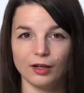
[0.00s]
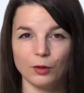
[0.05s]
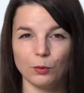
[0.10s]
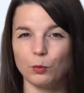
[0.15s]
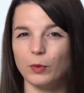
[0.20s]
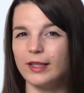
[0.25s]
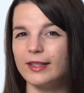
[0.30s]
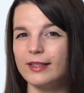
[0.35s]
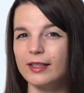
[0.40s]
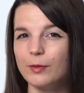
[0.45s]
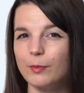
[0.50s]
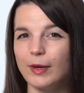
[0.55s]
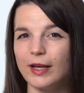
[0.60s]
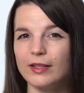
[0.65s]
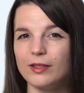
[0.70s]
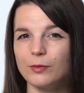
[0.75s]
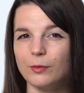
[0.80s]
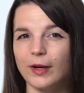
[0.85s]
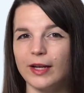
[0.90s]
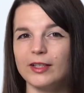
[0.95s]
What's the
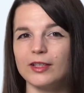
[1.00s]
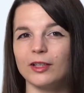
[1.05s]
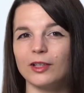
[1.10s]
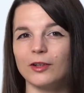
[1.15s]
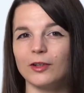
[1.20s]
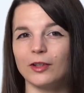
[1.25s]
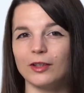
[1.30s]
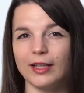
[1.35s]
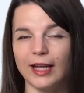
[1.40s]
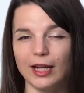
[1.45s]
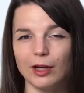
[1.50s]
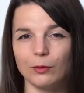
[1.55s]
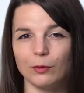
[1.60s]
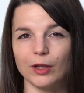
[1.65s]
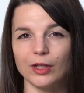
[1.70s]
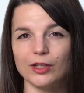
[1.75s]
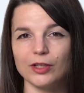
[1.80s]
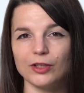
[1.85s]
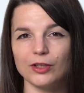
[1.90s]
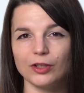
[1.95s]
best way to learn a
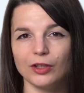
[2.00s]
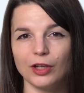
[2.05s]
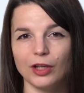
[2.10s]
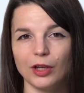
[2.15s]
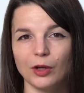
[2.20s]
language?